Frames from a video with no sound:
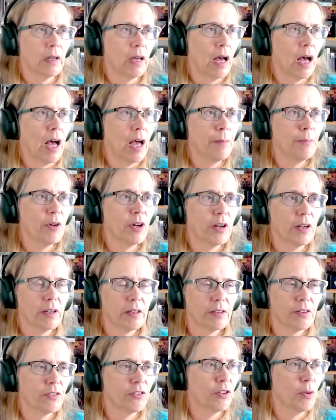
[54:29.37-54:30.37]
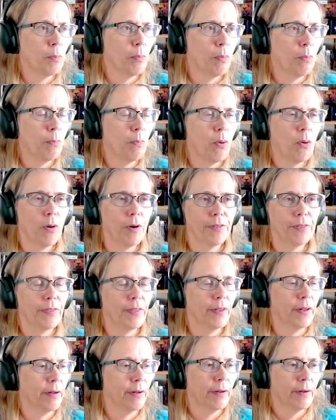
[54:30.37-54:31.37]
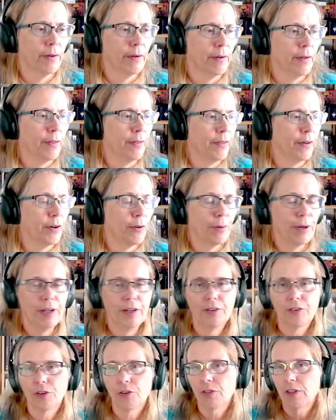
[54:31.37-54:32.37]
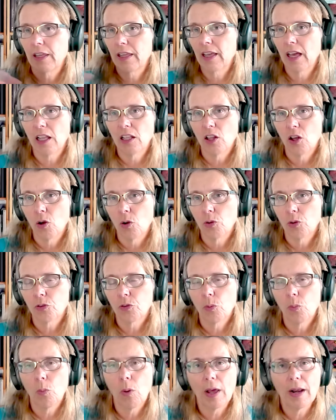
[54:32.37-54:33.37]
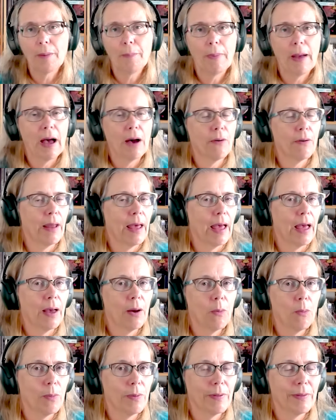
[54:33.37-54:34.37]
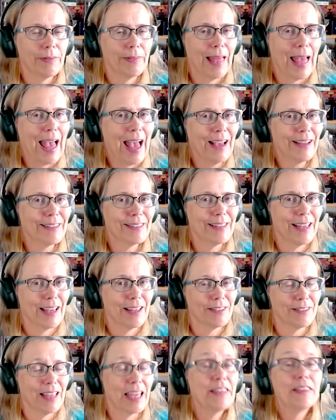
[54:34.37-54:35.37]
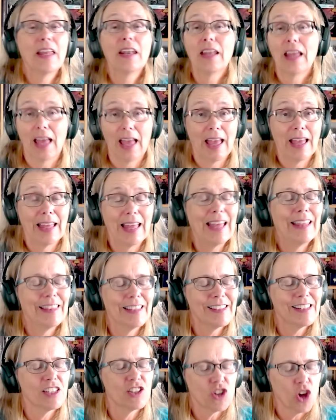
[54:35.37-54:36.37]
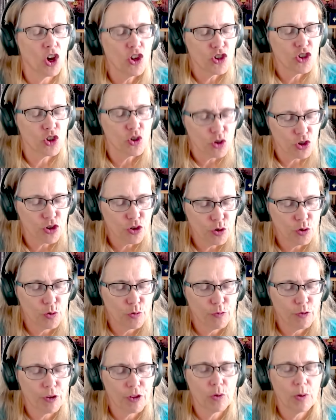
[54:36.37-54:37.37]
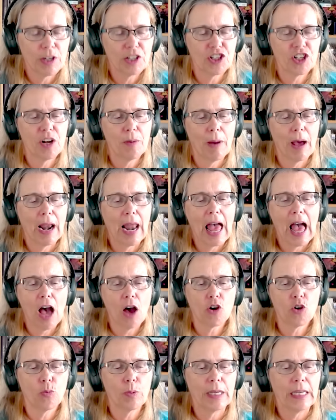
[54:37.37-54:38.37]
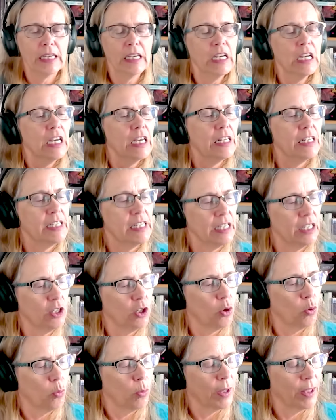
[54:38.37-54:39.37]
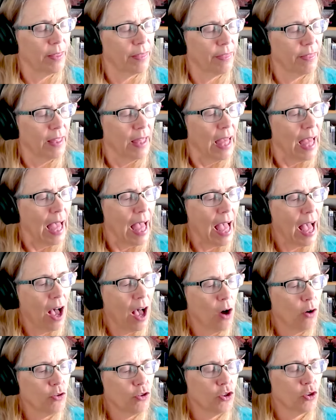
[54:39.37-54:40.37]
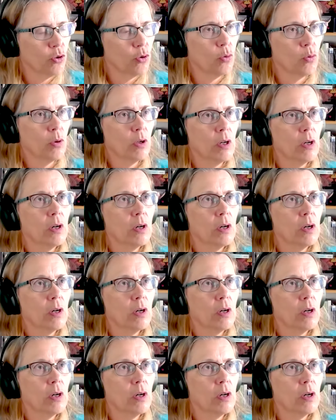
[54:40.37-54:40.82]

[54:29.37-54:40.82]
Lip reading: I'm going to support the greens or the yellows, what about access? And then this is also true for the question about how do we deal with, how do